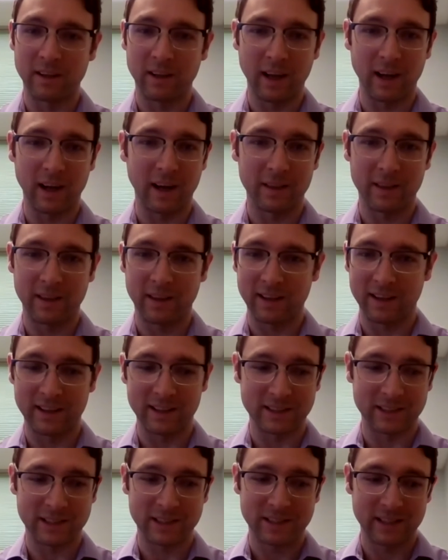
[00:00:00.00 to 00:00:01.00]
Yeah, I think
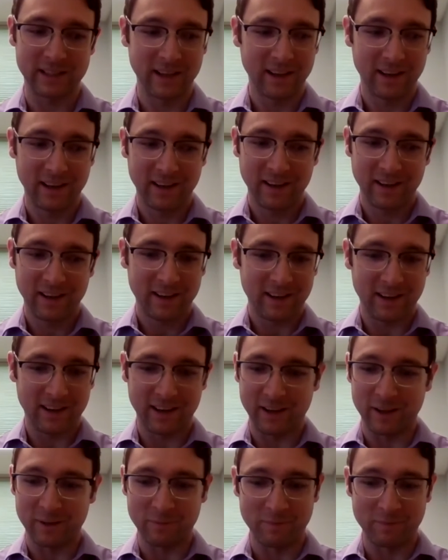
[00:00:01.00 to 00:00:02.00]
it's,
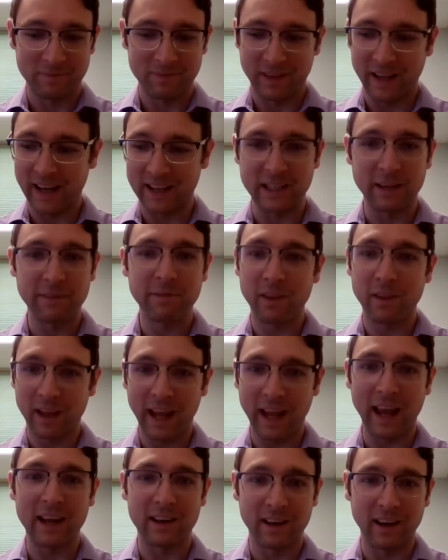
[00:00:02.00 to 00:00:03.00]
definitely
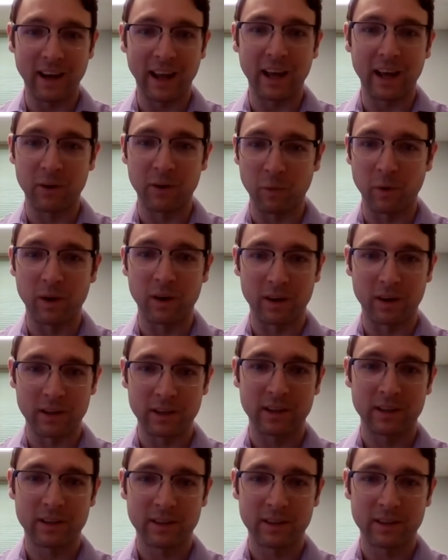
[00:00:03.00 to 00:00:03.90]
hand-in-hand work.